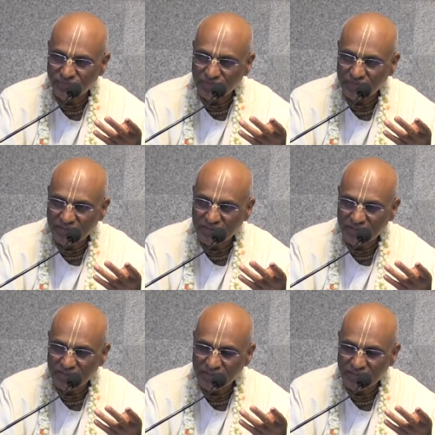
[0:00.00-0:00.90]

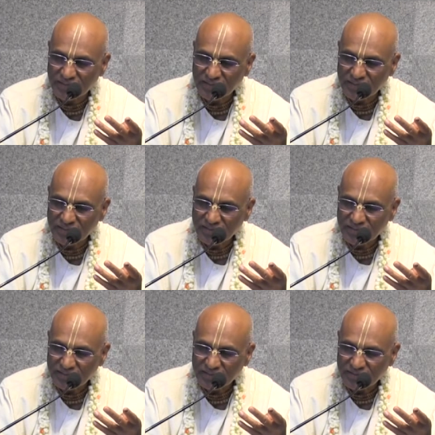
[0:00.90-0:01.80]

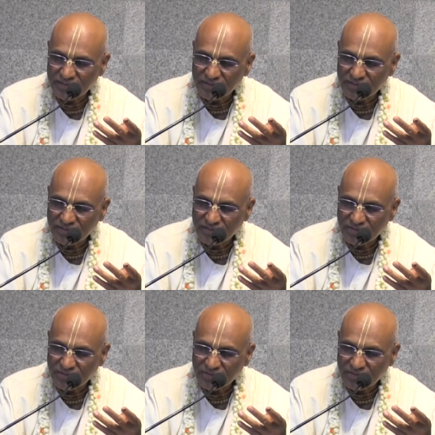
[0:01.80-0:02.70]

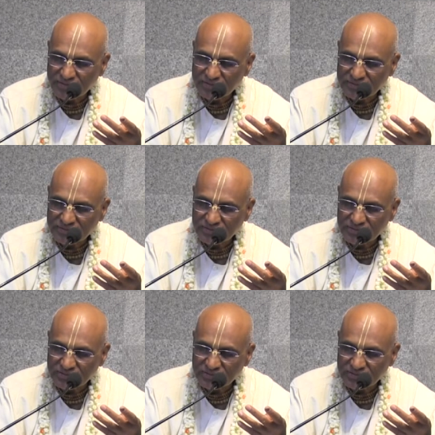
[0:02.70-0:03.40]
[no speech]